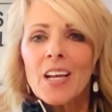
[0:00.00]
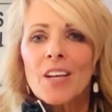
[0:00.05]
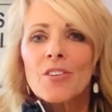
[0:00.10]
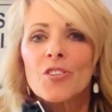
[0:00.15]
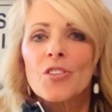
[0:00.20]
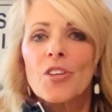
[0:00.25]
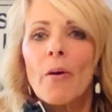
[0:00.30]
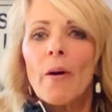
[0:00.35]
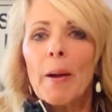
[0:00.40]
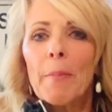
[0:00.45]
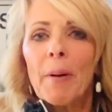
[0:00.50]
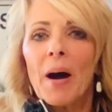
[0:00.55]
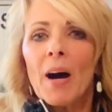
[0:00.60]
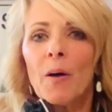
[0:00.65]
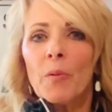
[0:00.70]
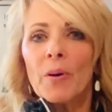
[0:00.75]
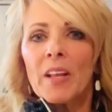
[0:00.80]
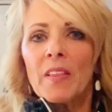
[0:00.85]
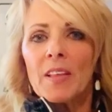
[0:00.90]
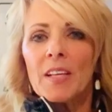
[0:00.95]
so I
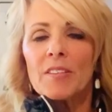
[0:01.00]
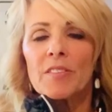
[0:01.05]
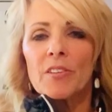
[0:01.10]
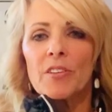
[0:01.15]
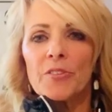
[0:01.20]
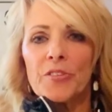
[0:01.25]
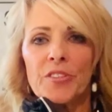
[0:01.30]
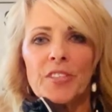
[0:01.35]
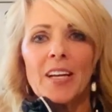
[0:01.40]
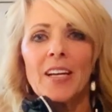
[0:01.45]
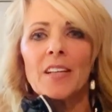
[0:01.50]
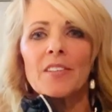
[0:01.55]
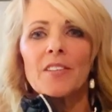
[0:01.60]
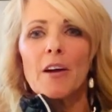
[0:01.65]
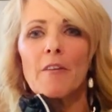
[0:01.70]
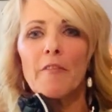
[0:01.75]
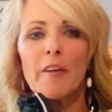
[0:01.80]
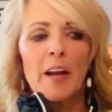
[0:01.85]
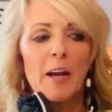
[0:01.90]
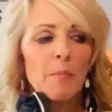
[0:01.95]
bought one of these little stands
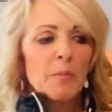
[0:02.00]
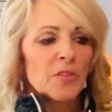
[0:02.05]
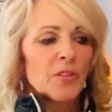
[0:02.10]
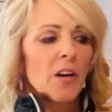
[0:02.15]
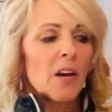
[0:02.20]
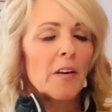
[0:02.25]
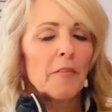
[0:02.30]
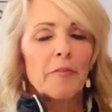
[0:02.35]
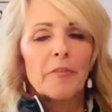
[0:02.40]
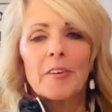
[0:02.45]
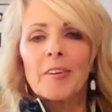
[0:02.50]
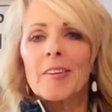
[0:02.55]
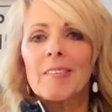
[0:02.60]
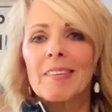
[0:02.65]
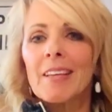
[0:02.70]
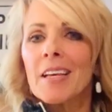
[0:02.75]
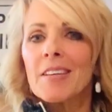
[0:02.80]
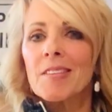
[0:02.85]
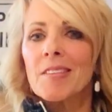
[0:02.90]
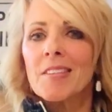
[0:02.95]
off Amazon for
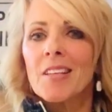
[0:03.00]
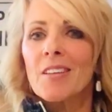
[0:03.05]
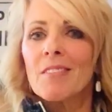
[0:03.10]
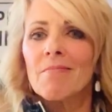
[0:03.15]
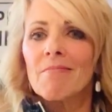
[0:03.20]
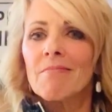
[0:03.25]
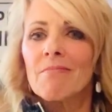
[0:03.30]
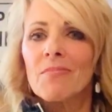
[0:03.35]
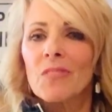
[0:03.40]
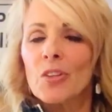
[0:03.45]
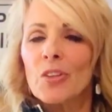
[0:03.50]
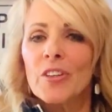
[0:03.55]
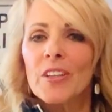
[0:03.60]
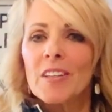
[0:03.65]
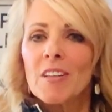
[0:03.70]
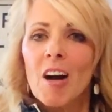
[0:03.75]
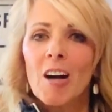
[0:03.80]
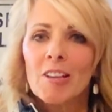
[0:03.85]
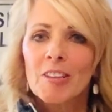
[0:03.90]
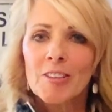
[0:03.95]
less than
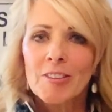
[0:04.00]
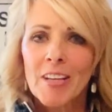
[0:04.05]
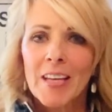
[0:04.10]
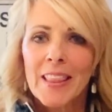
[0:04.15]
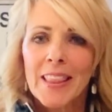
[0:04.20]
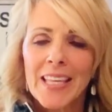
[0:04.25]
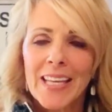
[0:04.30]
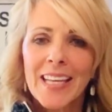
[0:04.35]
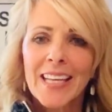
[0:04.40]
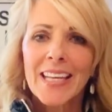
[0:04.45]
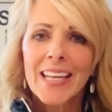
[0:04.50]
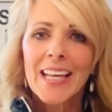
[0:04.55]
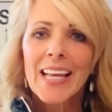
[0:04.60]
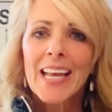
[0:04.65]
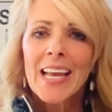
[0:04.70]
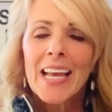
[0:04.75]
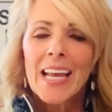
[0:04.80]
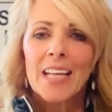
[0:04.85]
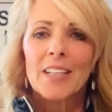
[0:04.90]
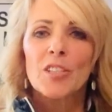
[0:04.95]
$30, I think.
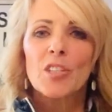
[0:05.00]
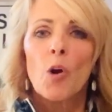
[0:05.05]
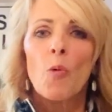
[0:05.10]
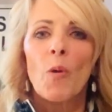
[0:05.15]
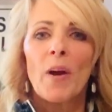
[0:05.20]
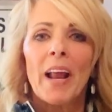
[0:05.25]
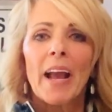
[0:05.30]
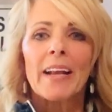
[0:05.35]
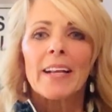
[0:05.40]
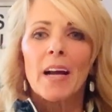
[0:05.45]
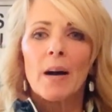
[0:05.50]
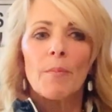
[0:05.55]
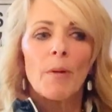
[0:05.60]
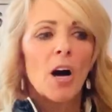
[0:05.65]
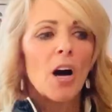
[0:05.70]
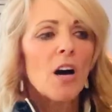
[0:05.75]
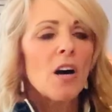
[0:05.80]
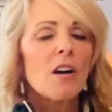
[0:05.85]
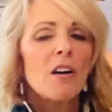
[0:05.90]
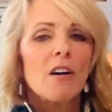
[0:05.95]
And so when I come
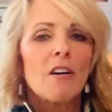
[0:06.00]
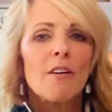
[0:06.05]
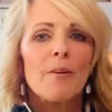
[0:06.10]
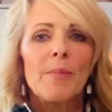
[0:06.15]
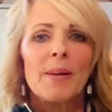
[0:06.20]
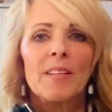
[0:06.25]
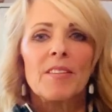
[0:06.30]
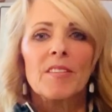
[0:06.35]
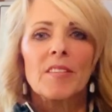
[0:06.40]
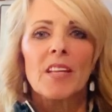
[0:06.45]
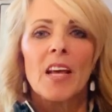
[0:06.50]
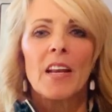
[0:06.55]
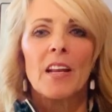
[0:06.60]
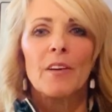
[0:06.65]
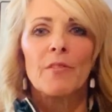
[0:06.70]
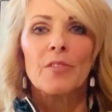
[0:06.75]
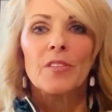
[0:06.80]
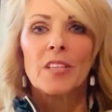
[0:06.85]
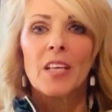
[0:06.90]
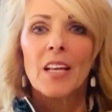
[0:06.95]
home, instead
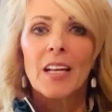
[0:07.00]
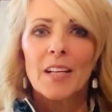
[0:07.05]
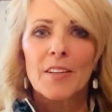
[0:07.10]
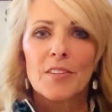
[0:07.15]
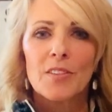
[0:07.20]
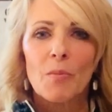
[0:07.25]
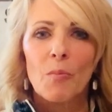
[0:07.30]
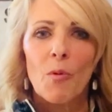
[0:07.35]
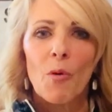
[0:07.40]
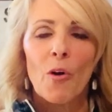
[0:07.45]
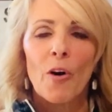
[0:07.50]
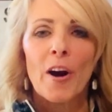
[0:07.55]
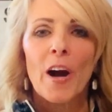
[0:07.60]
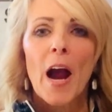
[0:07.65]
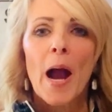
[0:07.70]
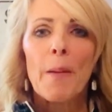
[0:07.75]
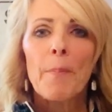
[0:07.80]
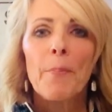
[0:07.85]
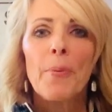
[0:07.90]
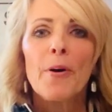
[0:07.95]
of sitting some more,
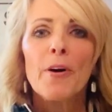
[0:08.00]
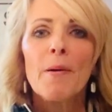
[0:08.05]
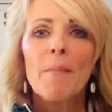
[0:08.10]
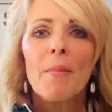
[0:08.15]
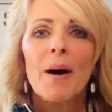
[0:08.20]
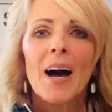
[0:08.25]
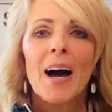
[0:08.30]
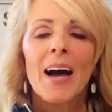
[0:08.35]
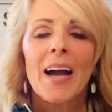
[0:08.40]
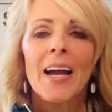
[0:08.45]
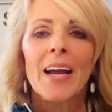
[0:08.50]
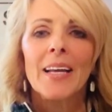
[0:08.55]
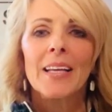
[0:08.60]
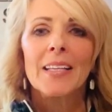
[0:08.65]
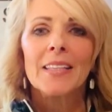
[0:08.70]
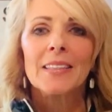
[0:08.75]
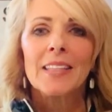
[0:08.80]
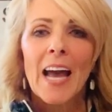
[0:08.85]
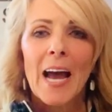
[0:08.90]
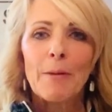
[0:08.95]
I put
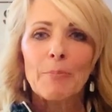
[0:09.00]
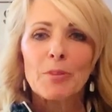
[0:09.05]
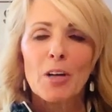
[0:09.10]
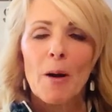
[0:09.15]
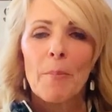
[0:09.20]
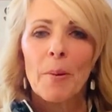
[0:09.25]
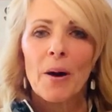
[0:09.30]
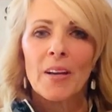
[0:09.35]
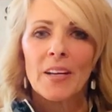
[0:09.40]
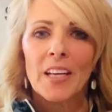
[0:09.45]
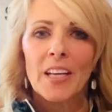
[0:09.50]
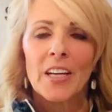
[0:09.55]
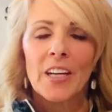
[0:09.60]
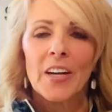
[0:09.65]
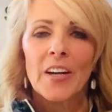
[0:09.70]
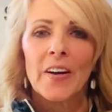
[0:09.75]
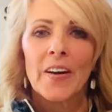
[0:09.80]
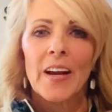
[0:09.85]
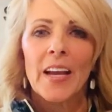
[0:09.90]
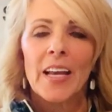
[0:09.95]
my laptop on
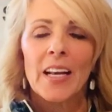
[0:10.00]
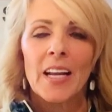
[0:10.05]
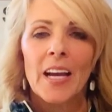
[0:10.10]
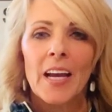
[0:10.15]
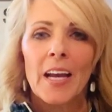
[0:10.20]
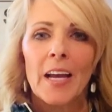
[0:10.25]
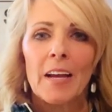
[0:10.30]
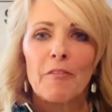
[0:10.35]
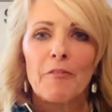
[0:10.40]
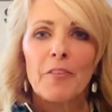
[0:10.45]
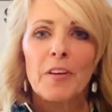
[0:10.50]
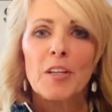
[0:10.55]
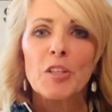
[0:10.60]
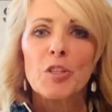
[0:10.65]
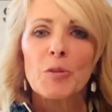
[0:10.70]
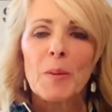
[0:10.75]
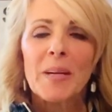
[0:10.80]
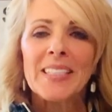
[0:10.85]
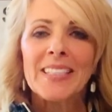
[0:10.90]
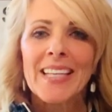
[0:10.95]
here and I
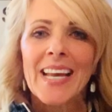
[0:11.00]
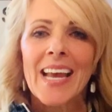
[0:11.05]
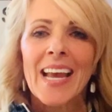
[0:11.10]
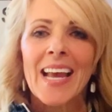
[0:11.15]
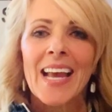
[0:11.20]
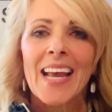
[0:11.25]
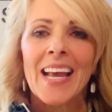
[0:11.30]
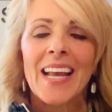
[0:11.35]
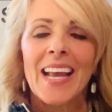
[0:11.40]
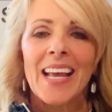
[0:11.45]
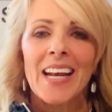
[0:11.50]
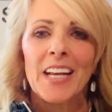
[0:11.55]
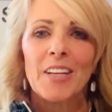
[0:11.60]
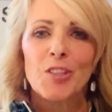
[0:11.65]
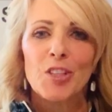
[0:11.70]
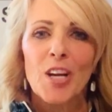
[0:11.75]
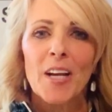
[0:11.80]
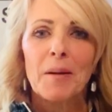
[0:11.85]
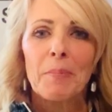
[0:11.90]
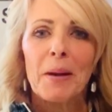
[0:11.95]
finish my day and I
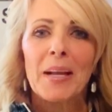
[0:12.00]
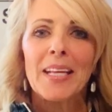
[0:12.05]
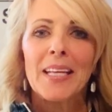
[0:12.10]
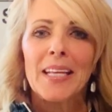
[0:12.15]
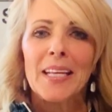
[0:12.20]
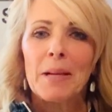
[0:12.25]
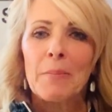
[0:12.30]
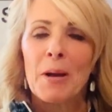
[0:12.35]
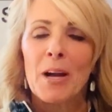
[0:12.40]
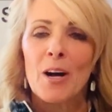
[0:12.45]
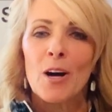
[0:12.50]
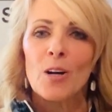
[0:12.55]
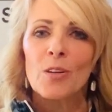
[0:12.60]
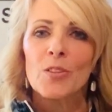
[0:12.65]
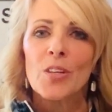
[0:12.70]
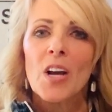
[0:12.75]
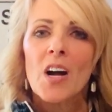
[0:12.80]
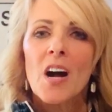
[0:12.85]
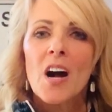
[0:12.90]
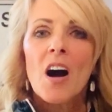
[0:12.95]
check my
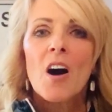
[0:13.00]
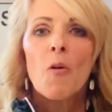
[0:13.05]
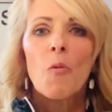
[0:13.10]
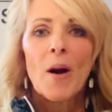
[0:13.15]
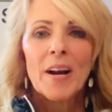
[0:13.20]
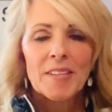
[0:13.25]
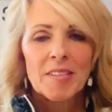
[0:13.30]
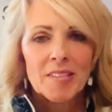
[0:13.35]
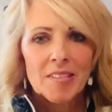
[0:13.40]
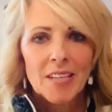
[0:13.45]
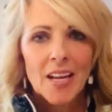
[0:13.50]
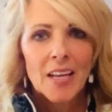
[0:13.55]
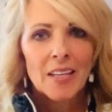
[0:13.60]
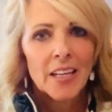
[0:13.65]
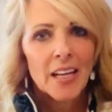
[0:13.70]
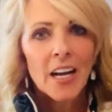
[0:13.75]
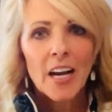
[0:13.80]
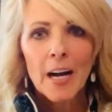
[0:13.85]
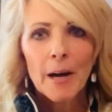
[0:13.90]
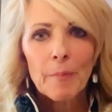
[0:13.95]
emails while
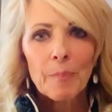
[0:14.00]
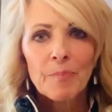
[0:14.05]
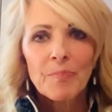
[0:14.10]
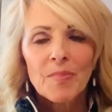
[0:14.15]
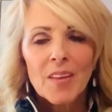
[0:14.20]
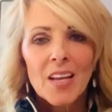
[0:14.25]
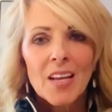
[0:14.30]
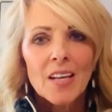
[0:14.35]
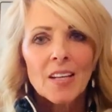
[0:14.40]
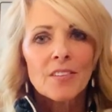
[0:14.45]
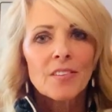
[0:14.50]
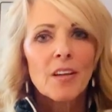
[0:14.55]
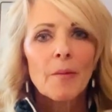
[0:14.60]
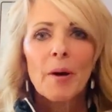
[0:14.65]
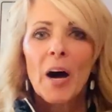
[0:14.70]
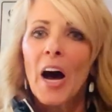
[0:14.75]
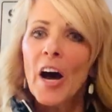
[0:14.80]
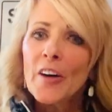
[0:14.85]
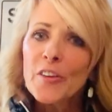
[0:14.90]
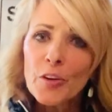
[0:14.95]
standing up.
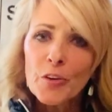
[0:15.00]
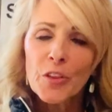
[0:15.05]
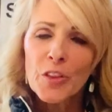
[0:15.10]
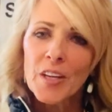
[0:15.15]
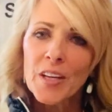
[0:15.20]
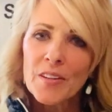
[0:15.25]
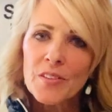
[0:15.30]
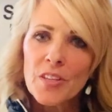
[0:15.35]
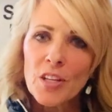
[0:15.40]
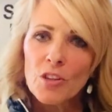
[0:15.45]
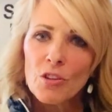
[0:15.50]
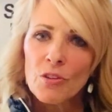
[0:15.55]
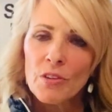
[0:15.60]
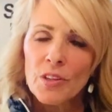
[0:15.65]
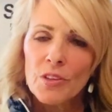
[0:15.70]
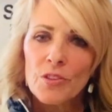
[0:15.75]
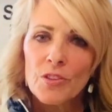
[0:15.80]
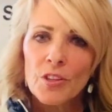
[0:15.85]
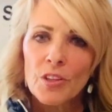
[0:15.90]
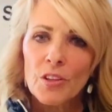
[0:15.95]
Some other things that you
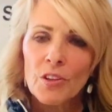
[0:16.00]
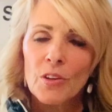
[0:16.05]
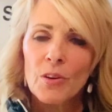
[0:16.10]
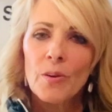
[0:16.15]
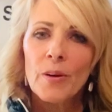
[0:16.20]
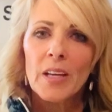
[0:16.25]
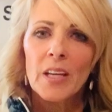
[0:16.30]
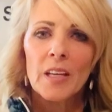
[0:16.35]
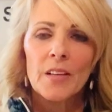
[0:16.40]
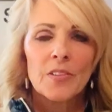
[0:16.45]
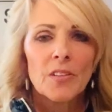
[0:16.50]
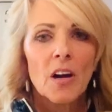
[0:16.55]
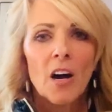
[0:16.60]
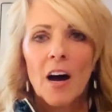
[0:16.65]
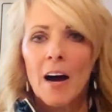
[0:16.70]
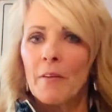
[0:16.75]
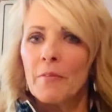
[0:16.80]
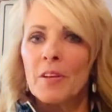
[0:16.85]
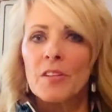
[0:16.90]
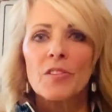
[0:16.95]
can do is
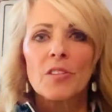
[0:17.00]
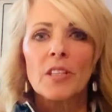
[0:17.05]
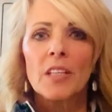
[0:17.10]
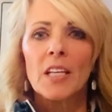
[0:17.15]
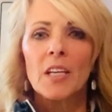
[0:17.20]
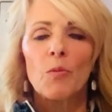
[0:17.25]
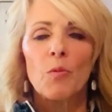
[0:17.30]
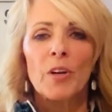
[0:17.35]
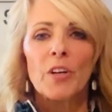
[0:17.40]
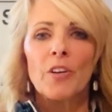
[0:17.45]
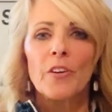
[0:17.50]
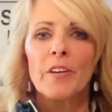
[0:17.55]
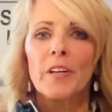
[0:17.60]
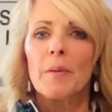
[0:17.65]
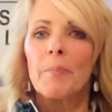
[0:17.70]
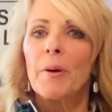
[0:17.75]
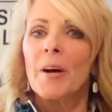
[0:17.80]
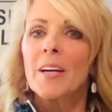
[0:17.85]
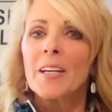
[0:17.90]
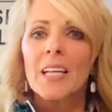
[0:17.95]
obviously when you're in
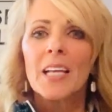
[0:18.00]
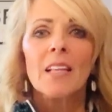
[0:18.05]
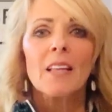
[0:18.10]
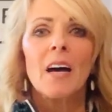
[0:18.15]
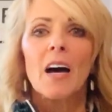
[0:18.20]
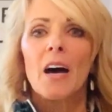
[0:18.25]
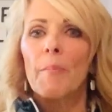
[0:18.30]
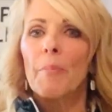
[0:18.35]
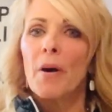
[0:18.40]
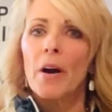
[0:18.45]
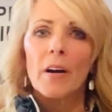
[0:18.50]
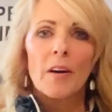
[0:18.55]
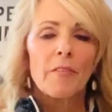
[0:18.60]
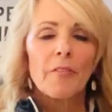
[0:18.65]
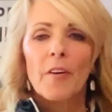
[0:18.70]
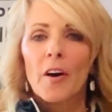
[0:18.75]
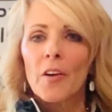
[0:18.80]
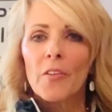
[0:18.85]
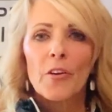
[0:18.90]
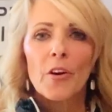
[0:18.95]
a parking lot, park
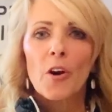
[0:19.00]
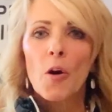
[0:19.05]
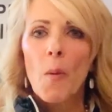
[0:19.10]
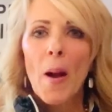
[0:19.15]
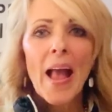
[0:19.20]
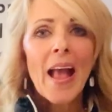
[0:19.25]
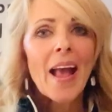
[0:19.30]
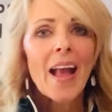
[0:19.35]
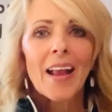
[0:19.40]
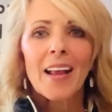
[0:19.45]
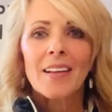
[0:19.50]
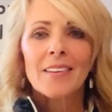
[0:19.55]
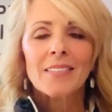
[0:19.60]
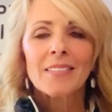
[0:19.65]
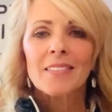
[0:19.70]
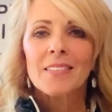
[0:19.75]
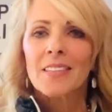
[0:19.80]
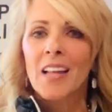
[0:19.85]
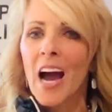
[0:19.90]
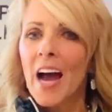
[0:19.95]
farther away.
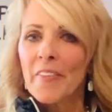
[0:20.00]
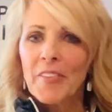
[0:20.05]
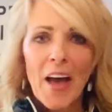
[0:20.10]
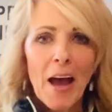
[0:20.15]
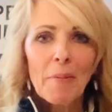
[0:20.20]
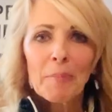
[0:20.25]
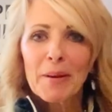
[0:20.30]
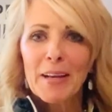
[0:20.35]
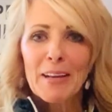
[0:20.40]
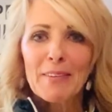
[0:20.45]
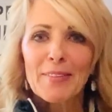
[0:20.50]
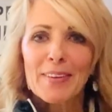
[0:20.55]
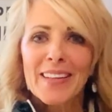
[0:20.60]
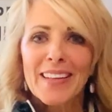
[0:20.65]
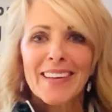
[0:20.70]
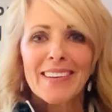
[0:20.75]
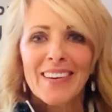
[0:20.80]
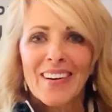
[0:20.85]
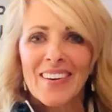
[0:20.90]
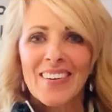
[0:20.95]
Not that big of a
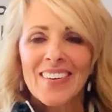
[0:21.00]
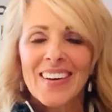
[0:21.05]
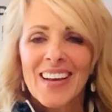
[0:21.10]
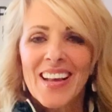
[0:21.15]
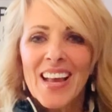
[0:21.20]
deal.